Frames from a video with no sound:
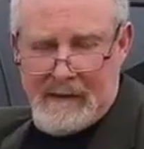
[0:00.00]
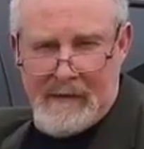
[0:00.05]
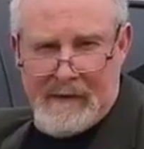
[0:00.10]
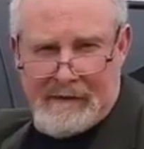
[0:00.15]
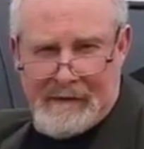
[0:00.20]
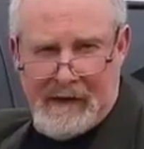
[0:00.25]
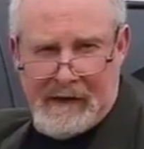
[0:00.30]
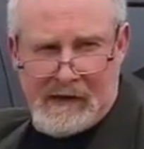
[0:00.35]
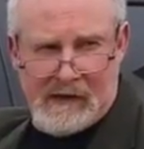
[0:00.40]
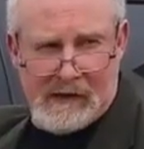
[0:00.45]
Some
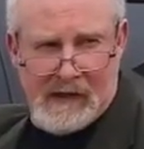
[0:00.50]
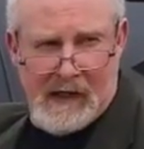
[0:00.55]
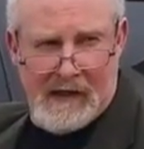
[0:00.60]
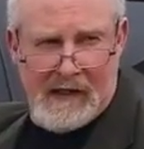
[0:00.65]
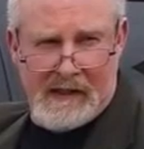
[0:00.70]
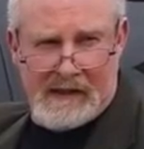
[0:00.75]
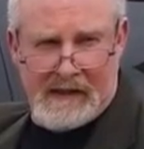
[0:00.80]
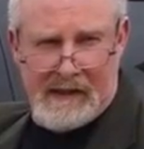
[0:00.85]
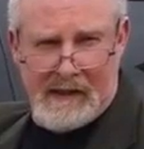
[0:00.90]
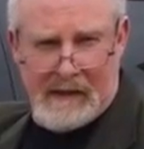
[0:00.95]
of the features
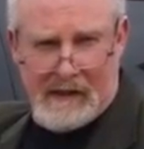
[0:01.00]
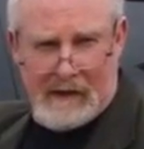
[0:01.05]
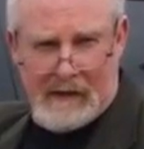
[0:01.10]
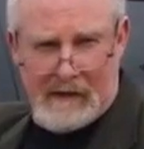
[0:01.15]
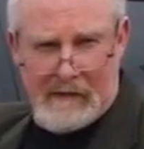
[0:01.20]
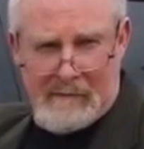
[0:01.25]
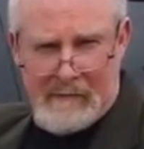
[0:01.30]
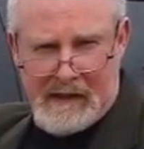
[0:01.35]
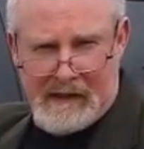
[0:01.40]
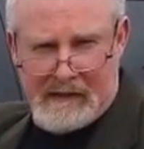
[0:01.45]
on this
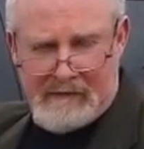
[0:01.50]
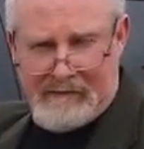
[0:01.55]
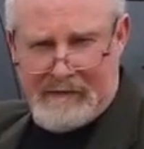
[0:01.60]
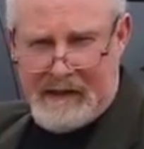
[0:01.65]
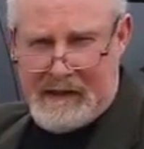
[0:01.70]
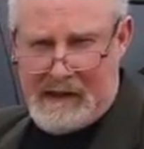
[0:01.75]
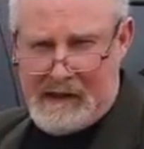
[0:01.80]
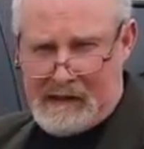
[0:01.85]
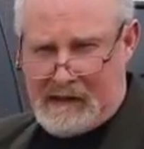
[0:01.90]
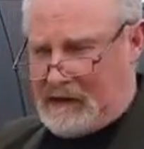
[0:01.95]
near-mint
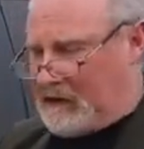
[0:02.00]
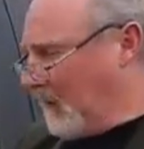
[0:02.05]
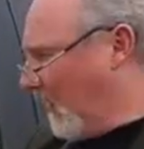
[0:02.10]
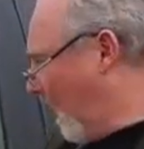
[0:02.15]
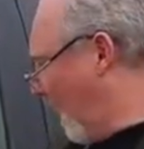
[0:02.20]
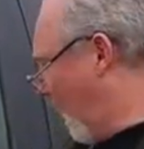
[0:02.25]
vehicle